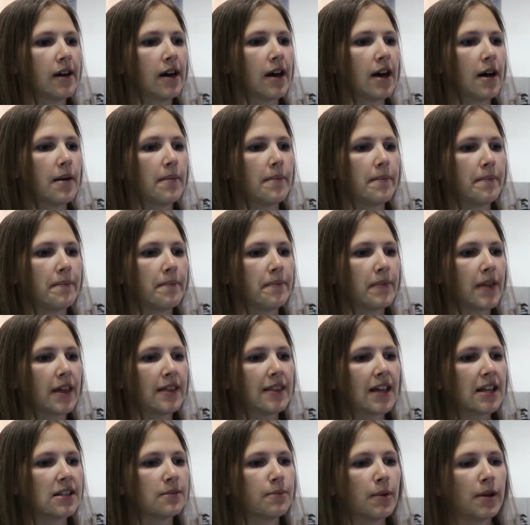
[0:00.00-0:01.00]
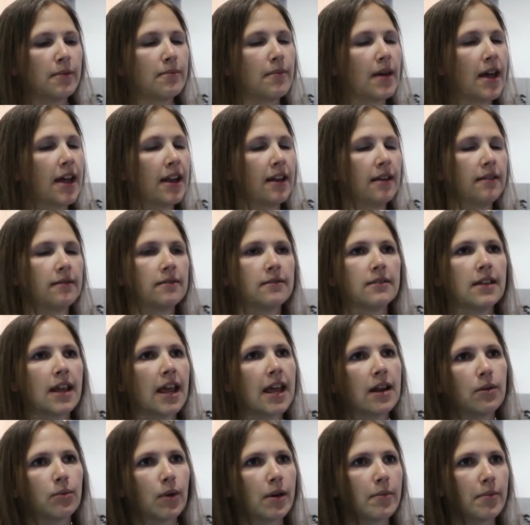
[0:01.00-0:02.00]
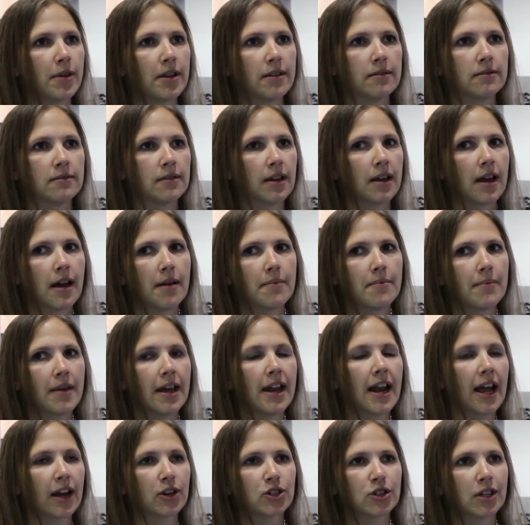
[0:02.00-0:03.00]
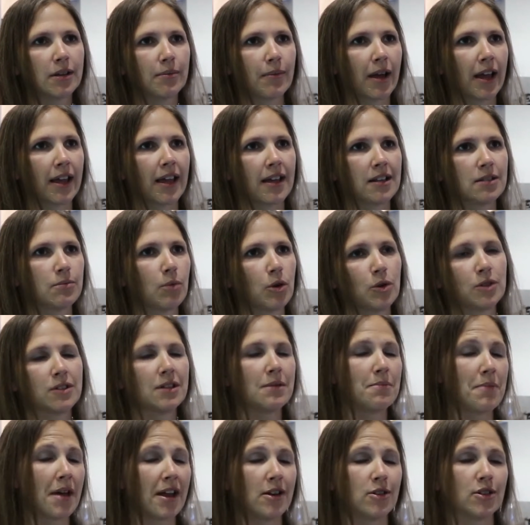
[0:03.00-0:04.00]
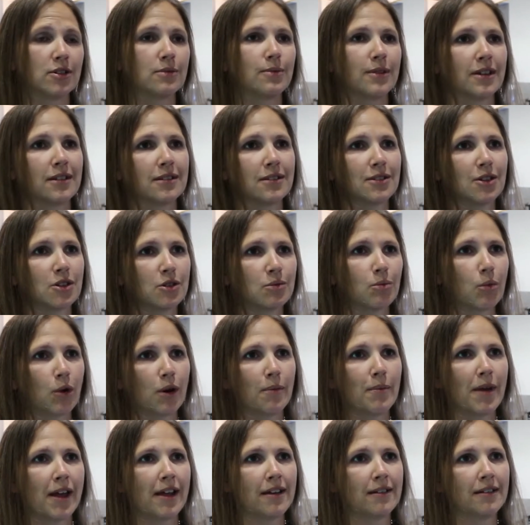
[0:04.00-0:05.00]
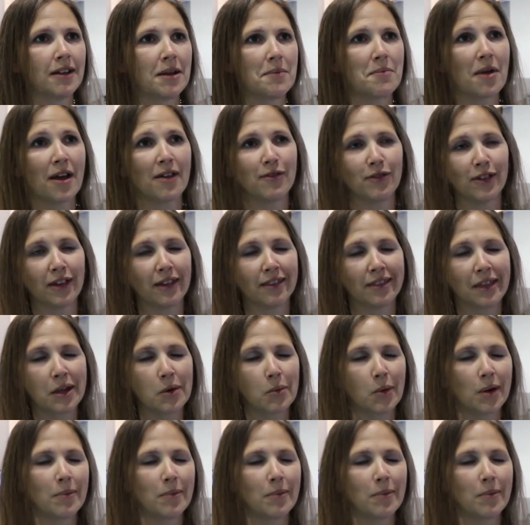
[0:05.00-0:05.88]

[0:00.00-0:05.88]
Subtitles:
and that's been men and women, and actually in my case, mostly men, just because there's more men in my field than